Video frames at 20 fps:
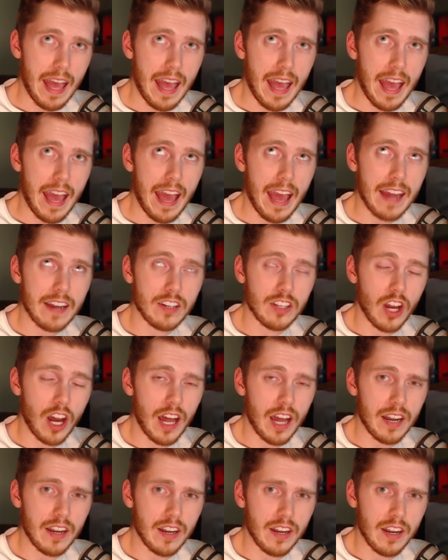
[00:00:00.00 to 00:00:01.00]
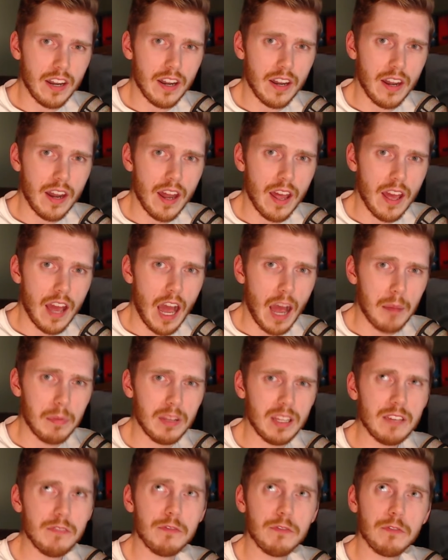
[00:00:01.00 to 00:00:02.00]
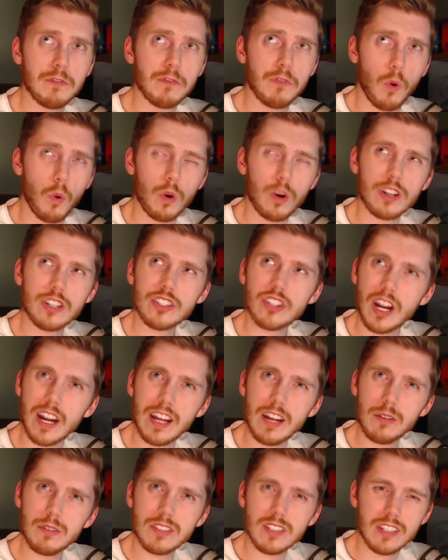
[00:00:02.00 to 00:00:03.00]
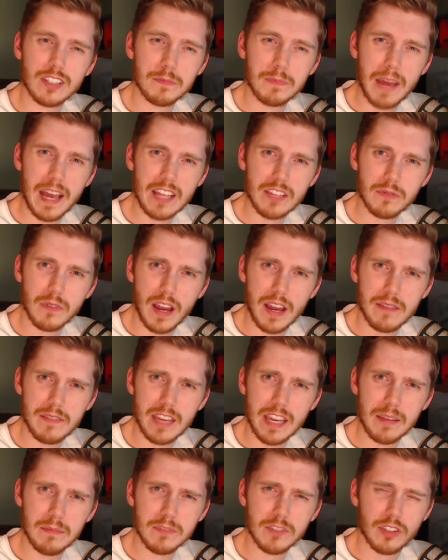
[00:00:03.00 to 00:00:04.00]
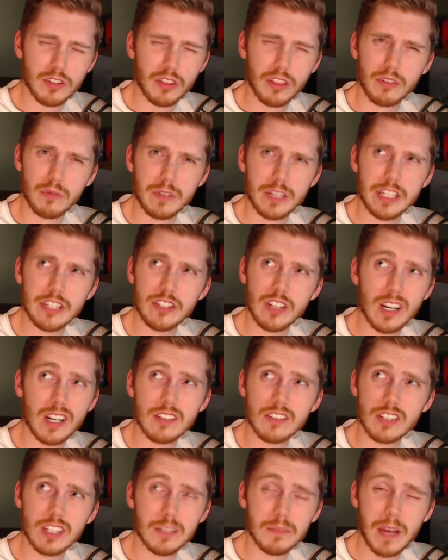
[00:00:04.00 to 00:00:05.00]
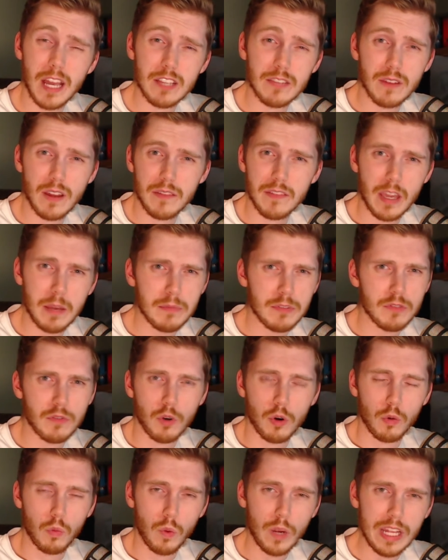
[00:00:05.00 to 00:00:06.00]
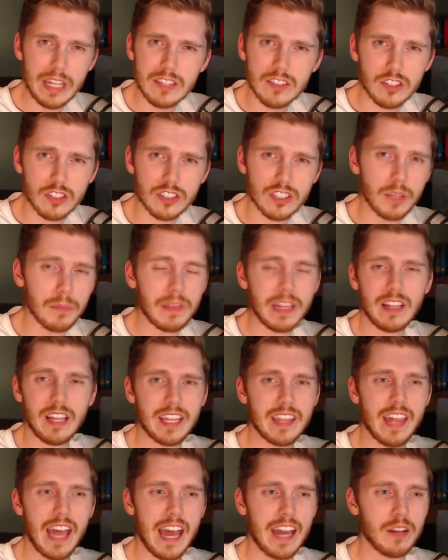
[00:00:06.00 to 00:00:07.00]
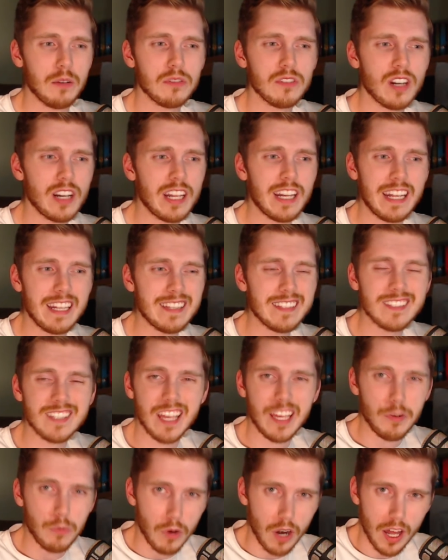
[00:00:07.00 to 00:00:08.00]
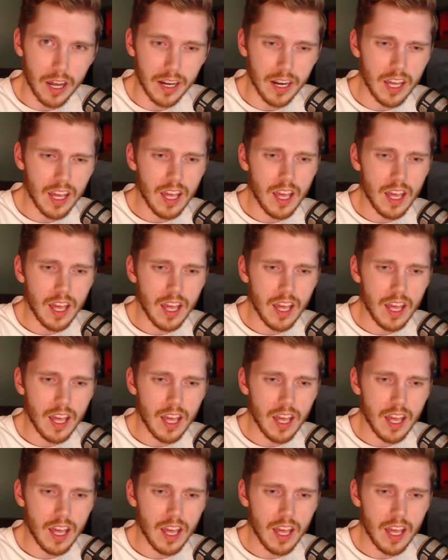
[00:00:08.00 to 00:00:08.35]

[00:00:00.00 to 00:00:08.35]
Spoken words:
had gotten, I believe, 4 shutouts in his past 5 games, or 3 shutouts in his past 5 games, 4 wins, or something like that. He was on an insane run,